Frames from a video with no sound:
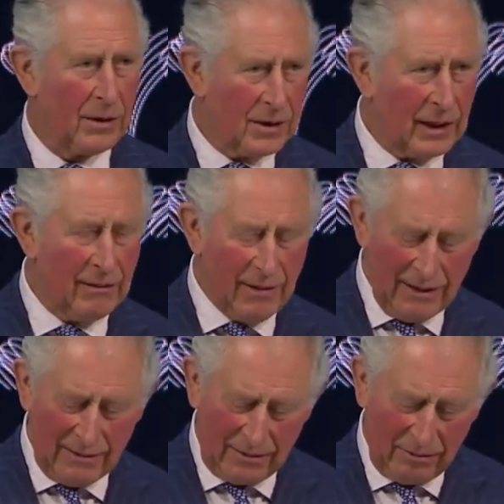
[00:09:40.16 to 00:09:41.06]
To
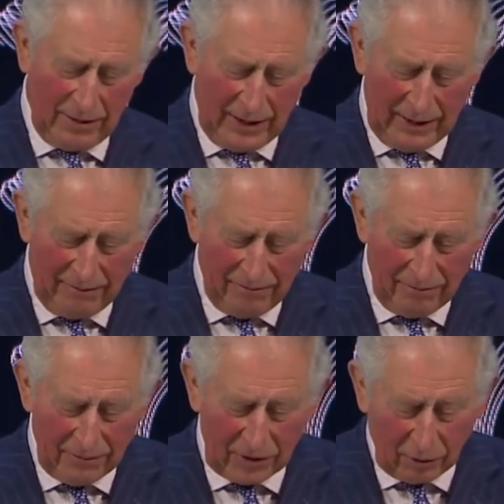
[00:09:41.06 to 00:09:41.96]
accelerate,
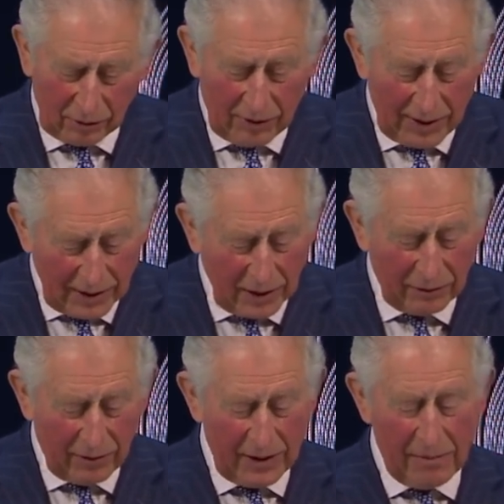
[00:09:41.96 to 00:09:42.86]
we must also
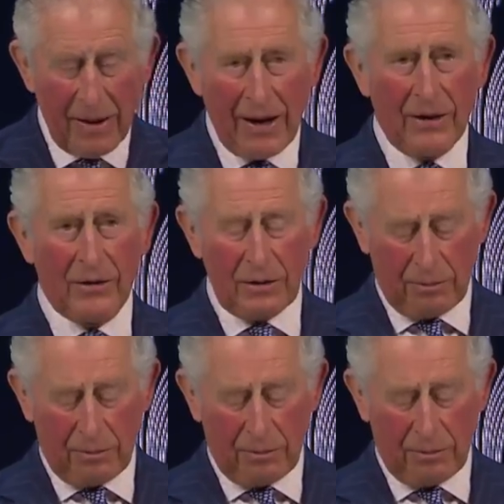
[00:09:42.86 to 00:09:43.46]
identify the barriers